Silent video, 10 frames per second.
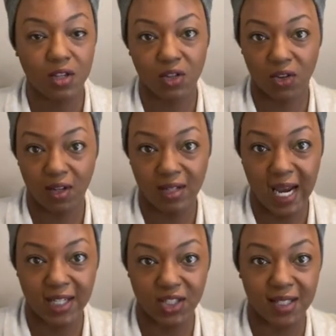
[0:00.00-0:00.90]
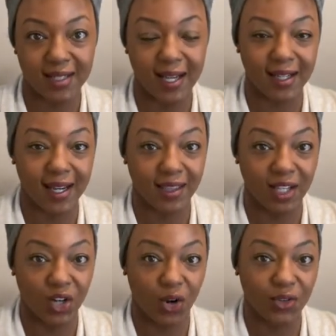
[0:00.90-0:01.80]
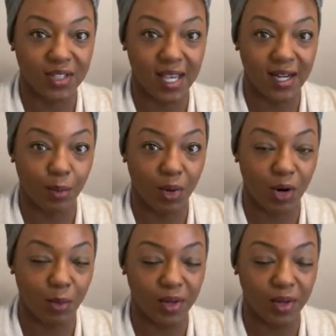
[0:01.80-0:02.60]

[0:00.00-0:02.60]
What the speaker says: So they're not just stuck in the goal setting mode,